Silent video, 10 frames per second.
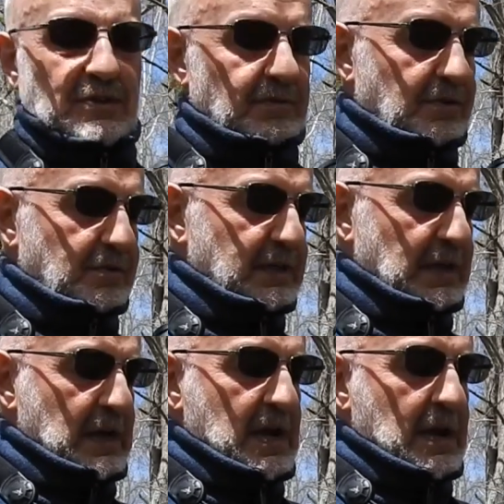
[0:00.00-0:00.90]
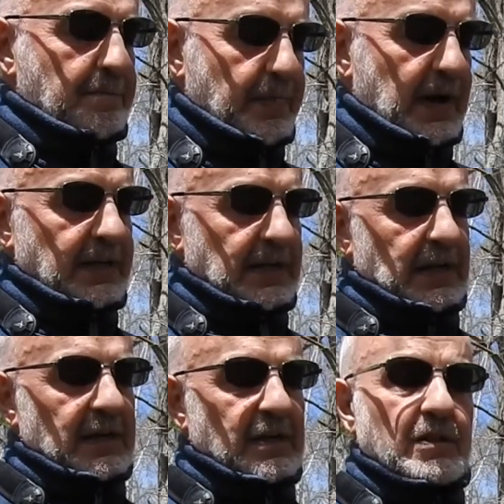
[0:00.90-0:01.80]
you use, but
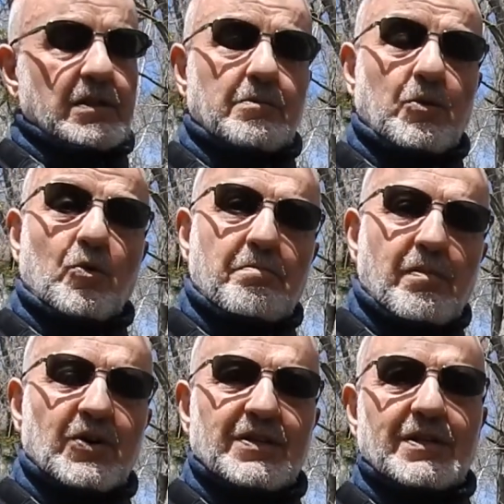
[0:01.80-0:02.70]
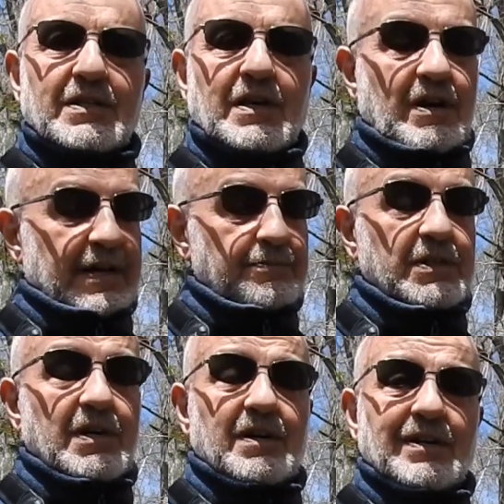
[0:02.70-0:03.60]
the more modern
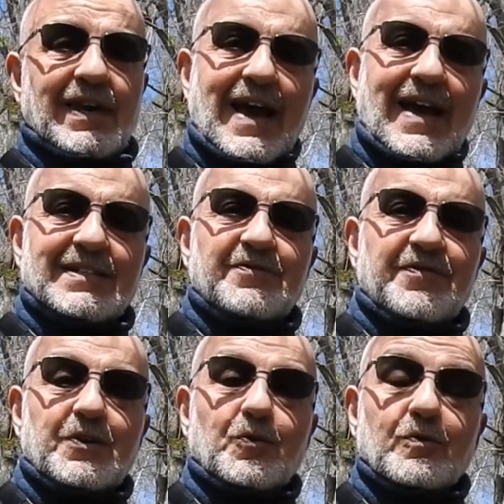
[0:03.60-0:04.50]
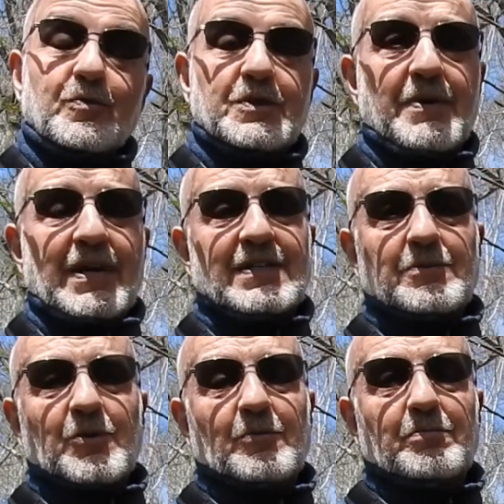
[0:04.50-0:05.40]
types are gas-filled, which makes
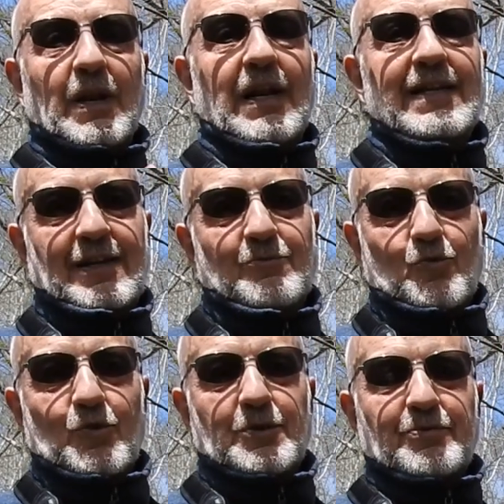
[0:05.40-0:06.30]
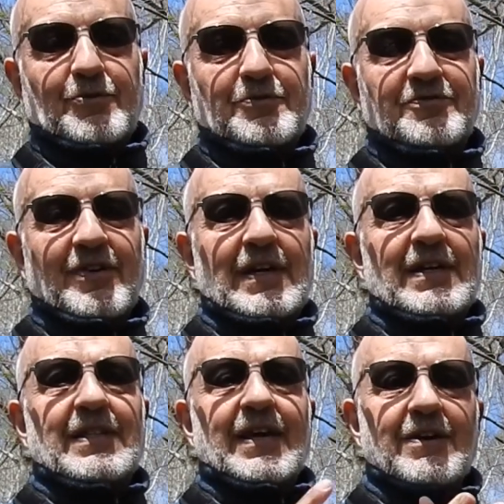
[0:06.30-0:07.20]
them completely
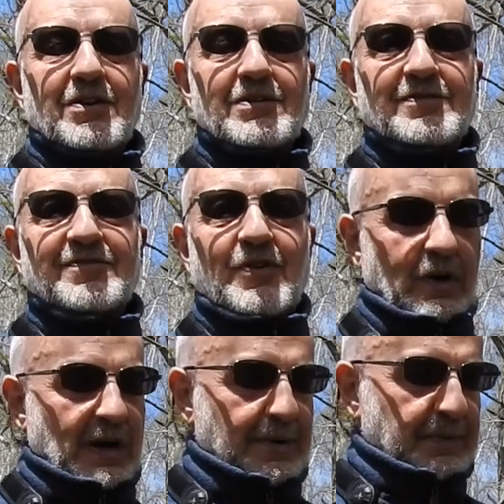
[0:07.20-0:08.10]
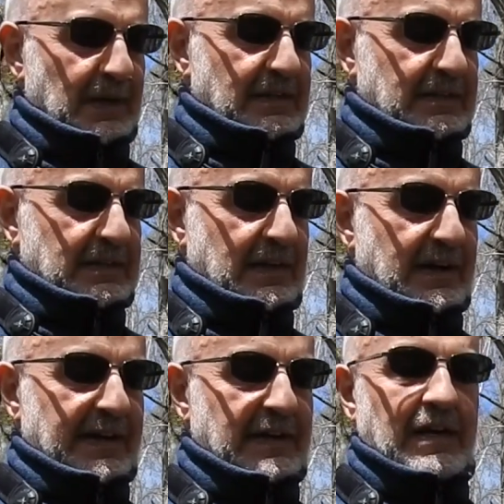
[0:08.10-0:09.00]
waterproof. They can't fog up
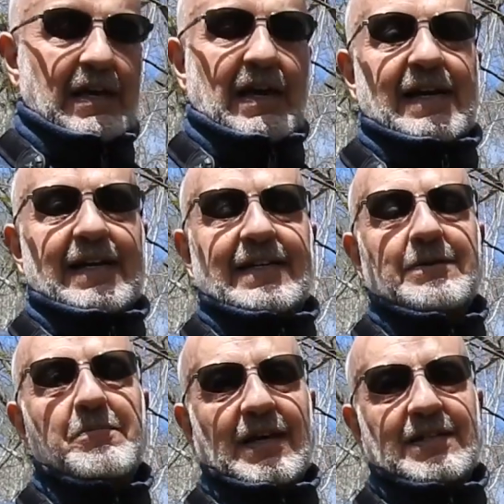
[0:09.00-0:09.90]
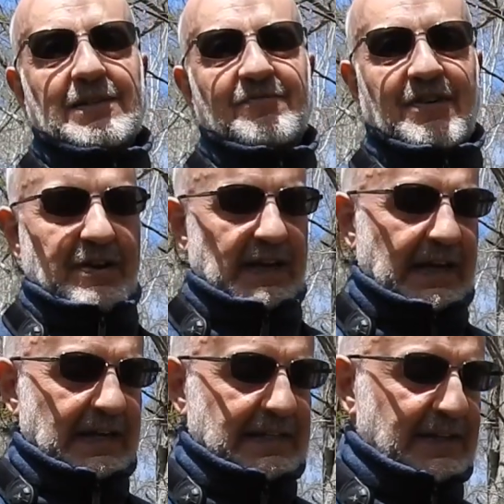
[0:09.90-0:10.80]
inside, and it makes them very
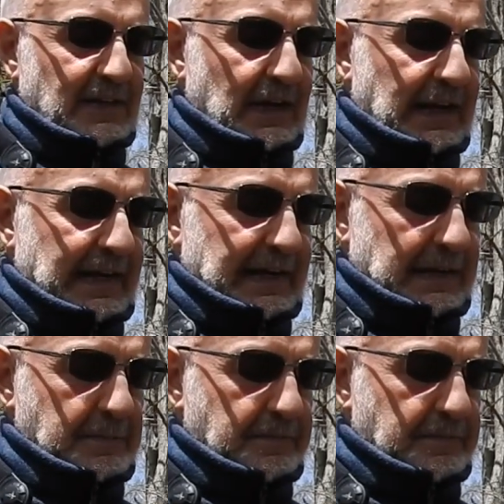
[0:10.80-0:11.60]
easy to clean.